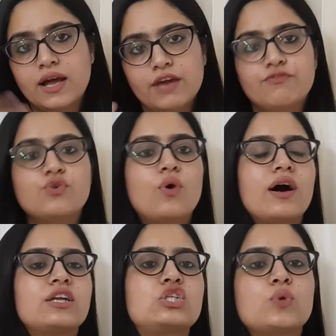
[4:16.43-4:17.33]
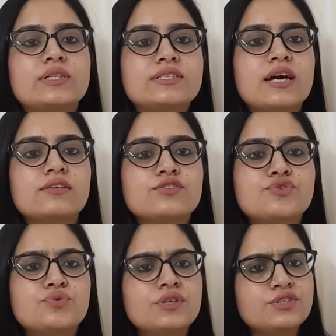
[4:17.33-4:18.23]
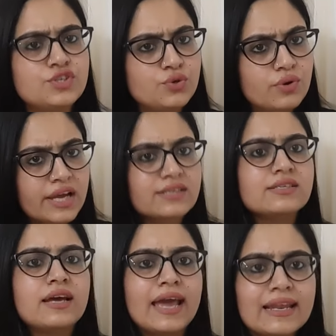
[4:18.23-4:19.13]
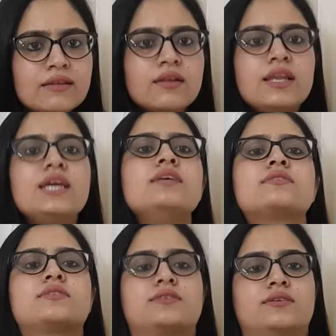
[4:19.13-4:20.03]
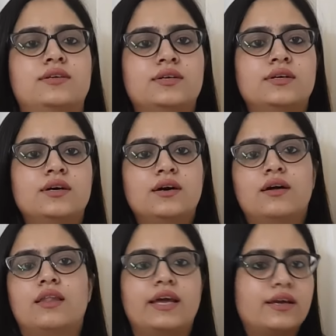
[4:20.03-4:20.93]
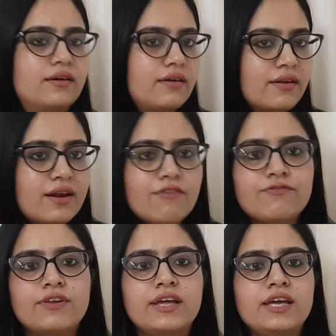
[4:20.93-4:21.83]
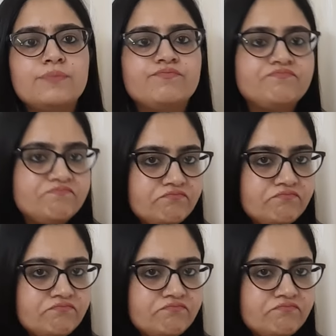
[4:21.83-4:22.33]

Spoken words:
If you are a 12th standard students, you get at least like roughly